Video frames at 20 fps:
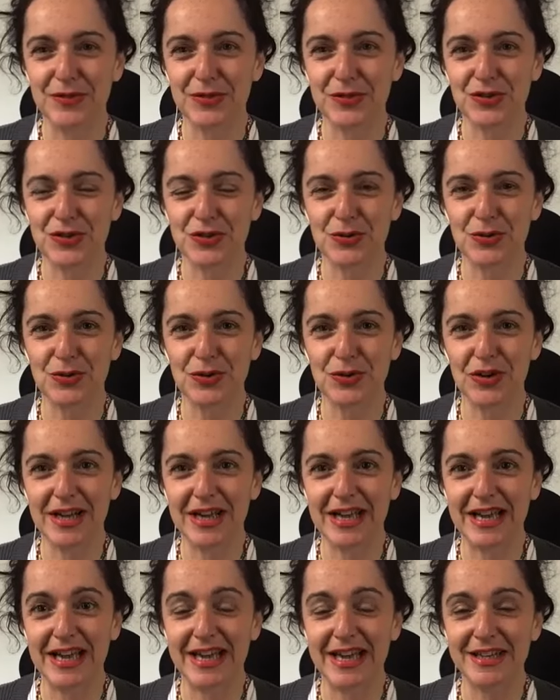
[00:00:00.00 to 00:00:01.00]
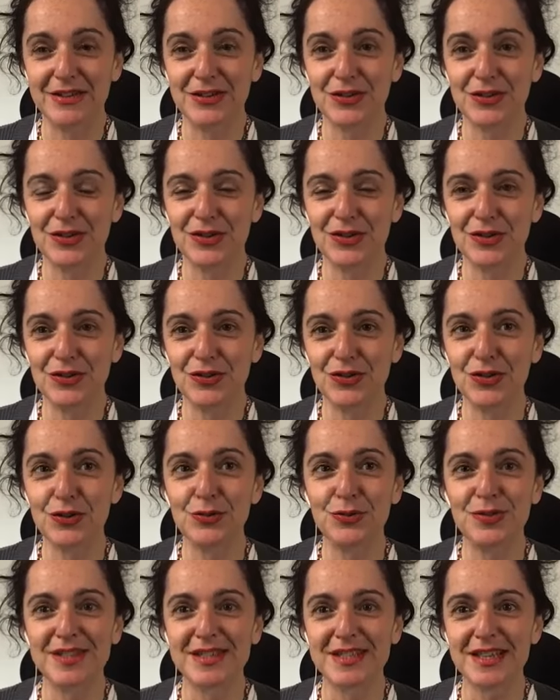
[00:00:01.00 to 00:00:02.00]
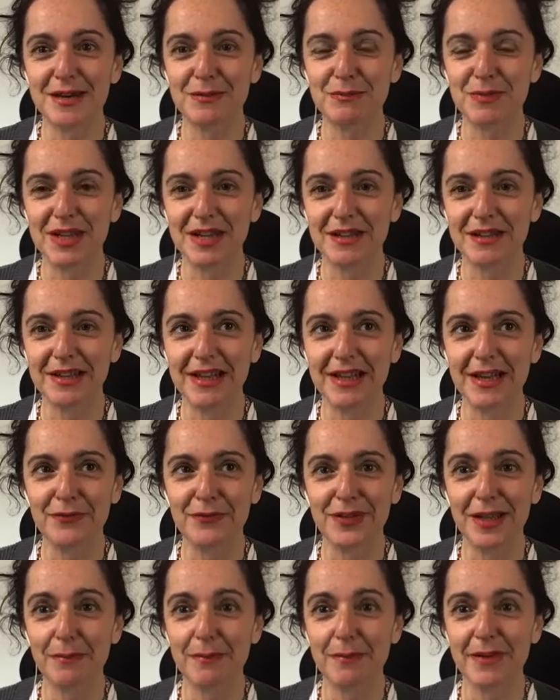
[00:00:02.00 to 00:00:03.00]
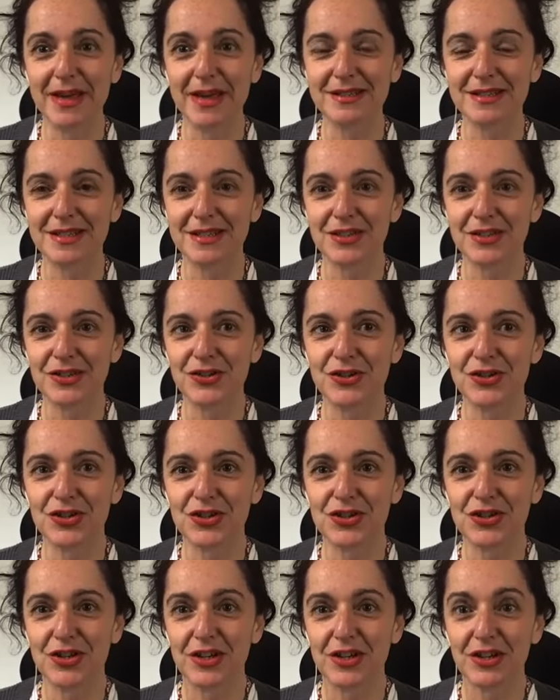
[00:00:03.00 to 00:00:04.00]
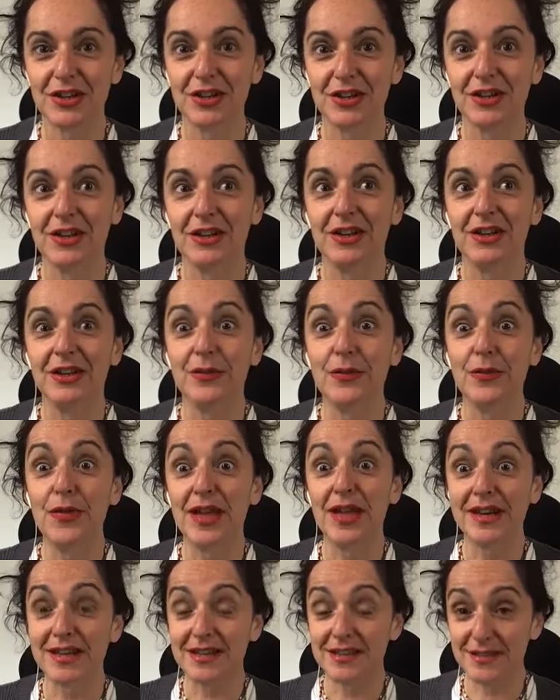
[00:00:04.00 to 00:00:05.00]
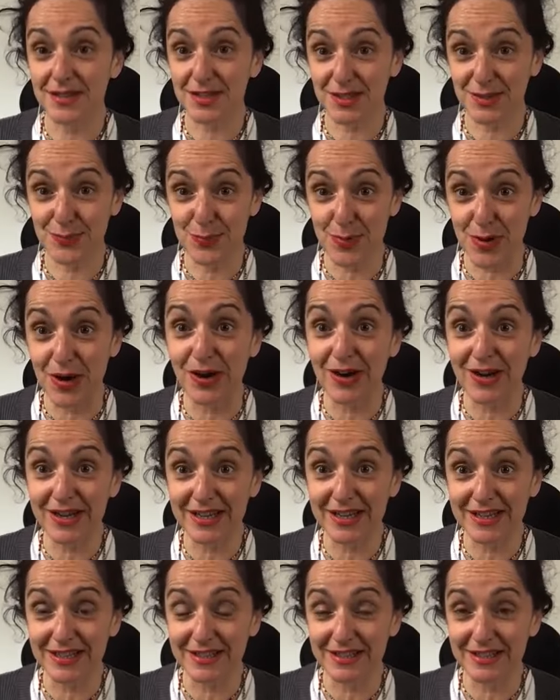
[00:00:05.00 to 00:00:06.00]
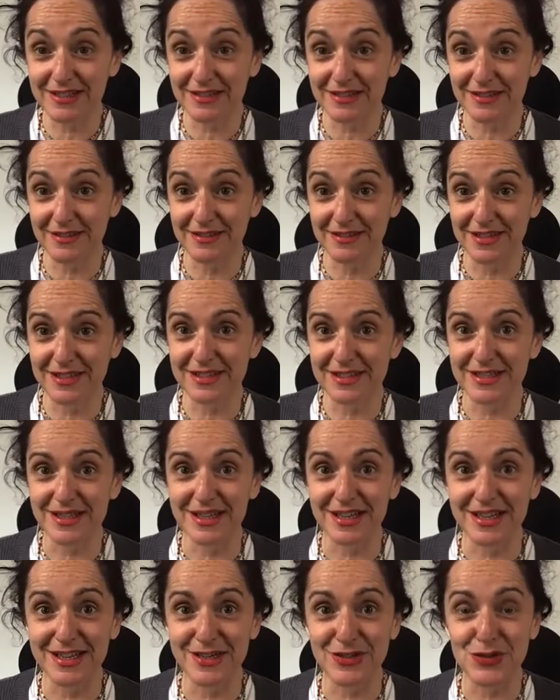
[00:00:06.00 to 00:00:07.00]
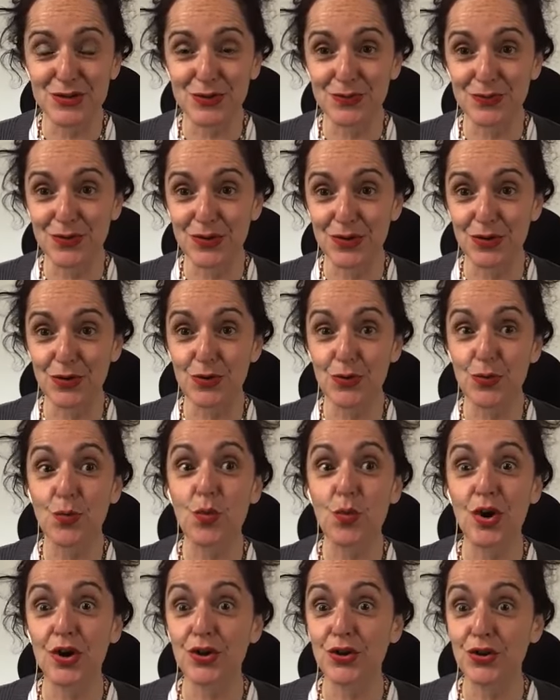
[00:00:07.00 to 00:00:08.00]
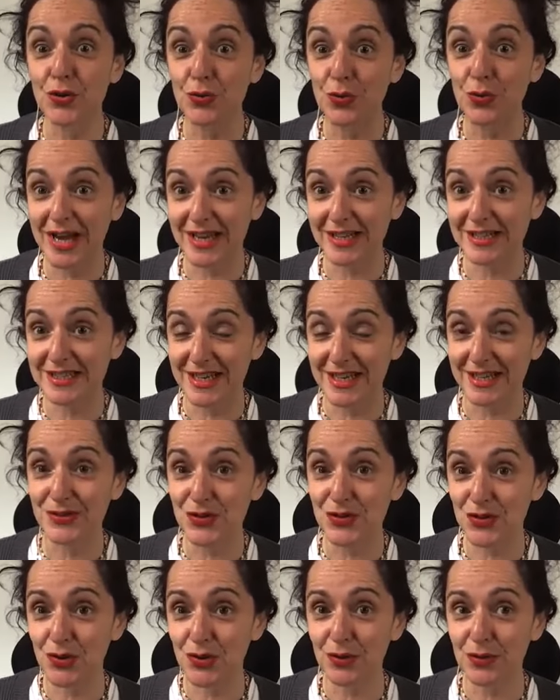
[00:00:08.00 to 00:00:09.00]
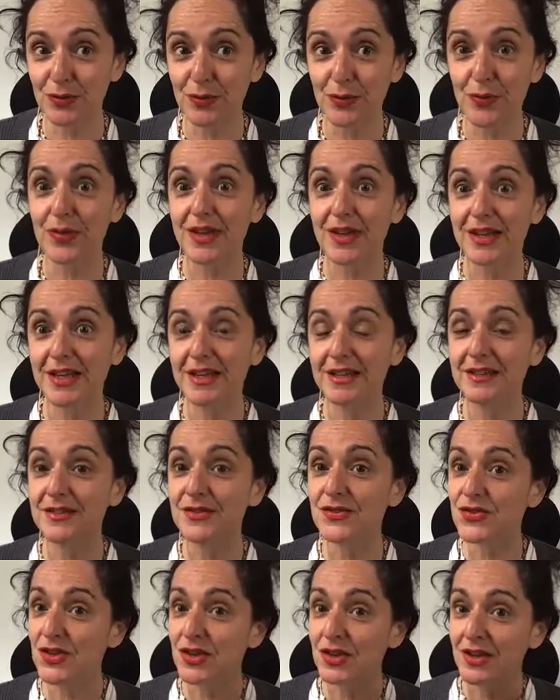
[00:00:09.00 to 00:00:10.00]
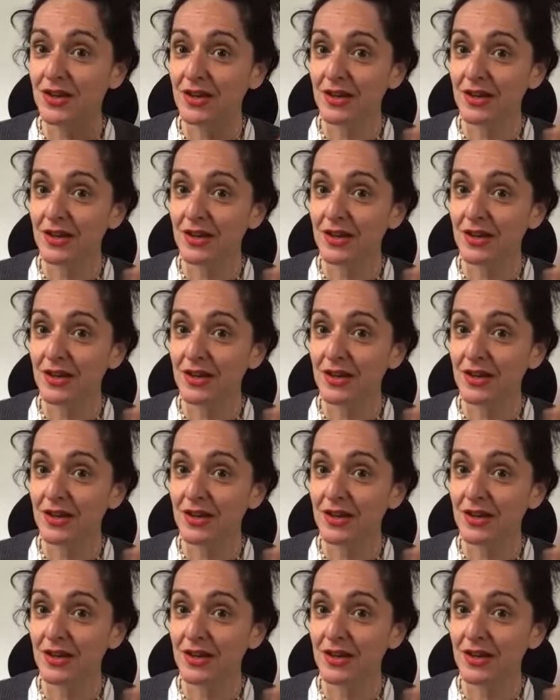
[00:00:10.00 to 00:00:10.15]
for sure. And you sent me a lovely message that inspired this interview where you had done certain things